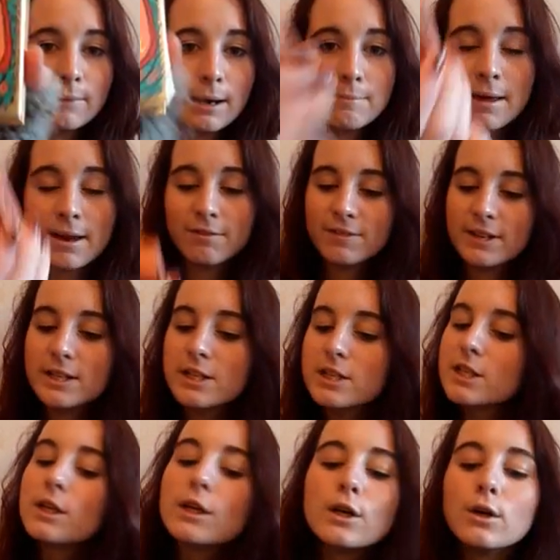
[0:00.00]
by
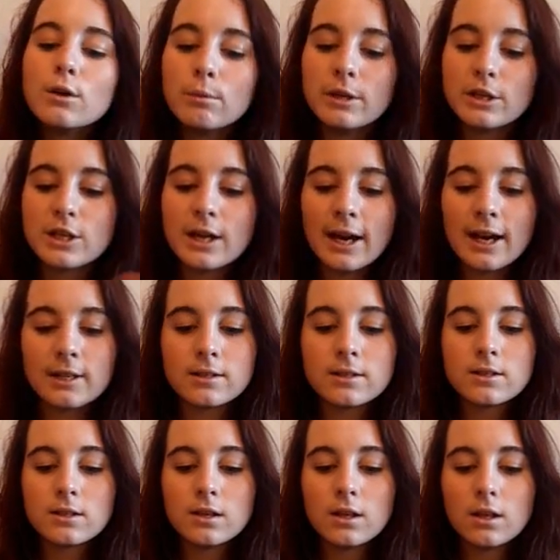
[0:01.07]
Benefit, which
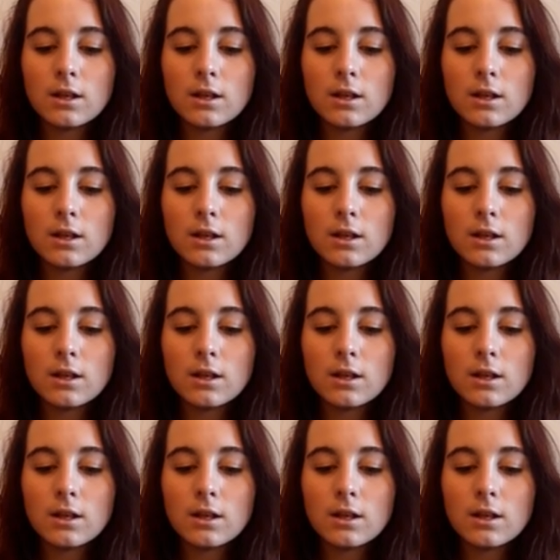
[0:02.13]
has